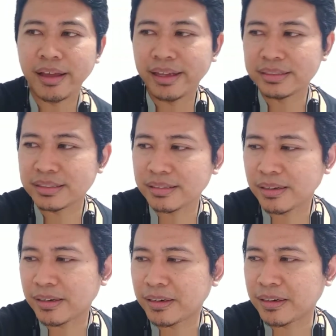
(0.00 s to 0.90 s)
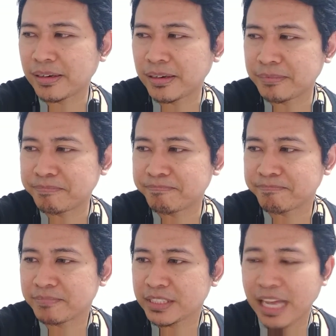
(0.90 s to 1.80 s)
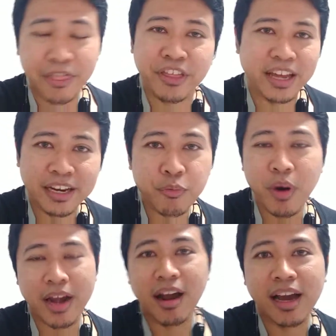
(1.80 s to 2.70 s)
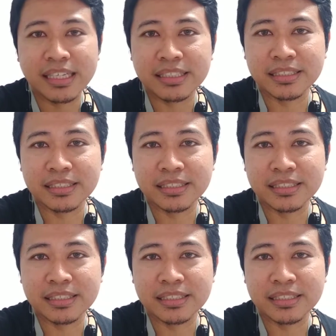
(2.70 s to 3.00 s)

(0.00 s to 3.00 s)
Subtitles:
It's, and then when I